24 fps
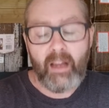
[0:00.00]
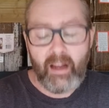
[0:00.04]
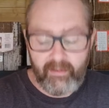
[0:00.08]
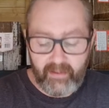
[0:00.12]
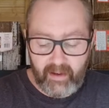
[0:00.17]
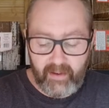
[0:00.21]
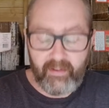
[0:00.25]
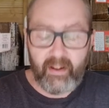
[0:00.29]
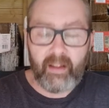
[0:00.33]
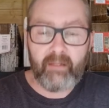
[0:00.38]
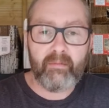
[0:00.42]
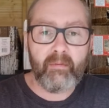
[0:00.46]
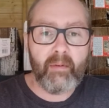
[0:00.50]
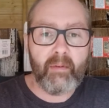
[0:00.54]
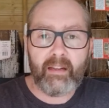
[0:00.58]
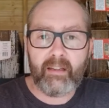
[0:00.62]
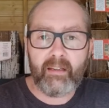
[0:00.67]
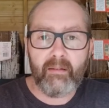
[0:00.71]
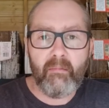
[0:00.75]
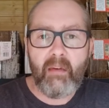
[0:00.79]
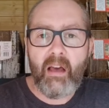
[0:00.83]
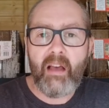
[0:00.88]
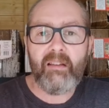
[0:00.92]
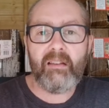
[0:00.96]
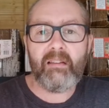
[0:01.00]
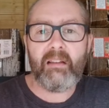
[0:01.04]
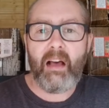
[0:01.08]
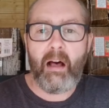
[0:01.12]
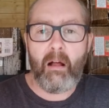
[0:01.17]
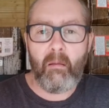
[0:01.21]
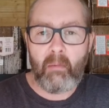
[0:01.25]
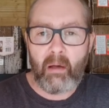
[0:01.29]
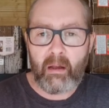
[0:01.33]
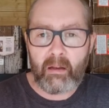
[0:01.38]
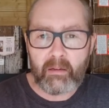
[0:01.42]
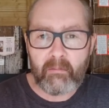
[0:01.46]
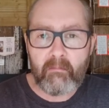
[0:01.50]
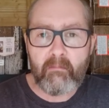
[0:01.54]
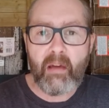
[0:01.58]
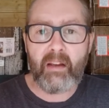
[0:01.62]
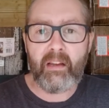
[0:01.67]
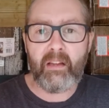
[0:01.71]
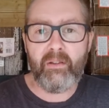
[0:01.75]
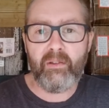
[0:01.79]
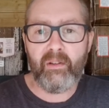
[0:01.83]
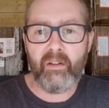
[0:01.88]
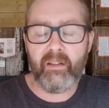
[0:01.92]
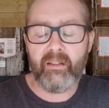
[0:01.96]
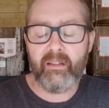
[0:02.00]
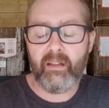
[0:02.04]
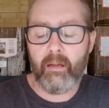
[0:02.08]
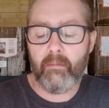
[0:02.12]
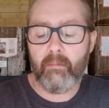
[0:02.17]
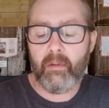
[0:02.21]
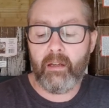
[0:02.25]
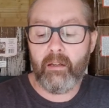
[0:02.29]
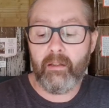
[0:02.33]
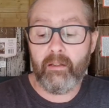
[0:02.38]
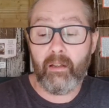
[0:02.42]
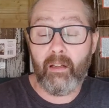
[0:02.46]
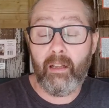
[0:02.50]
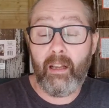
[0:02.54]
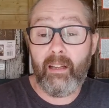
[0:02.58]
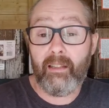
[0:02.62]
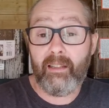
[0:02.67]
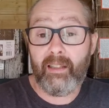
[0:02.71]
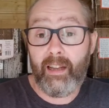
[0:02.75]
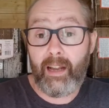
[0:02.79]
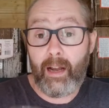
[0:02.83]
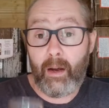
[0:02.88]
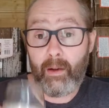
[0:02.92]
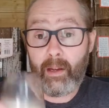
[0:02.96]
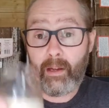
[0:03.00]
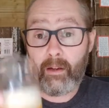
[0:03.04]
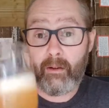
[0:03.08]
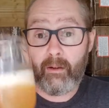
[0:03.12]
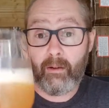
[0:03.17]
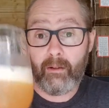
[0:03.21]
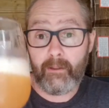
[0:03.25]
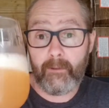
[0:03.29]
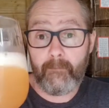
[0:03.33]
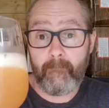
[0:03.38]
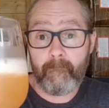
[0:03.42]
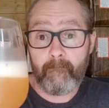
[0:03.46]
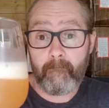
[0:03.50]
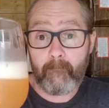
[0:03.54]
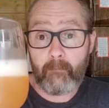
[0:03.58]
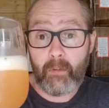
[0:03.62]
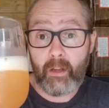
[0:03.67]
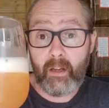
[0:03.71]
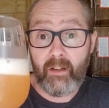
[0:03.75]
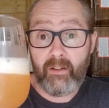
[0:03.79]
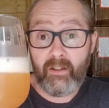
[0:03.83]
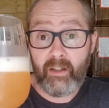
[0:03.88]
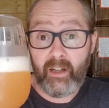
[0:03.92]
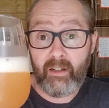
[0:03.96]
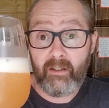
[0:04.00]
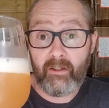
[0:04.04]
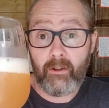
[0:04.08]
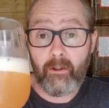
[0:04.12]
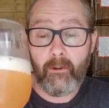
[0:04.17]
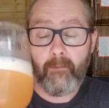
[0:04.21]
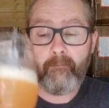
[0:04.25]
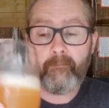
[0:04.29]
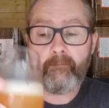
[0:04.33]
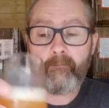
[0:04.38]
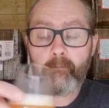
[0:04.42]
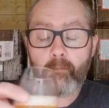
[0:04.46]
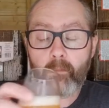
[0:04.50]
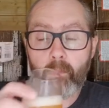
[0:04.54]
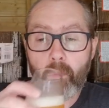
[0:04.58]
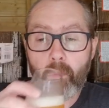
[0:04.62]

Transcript: Even if it makes a mess, I'll buy as many as you can sell me. So let's see how it goes. Cheers, Joe.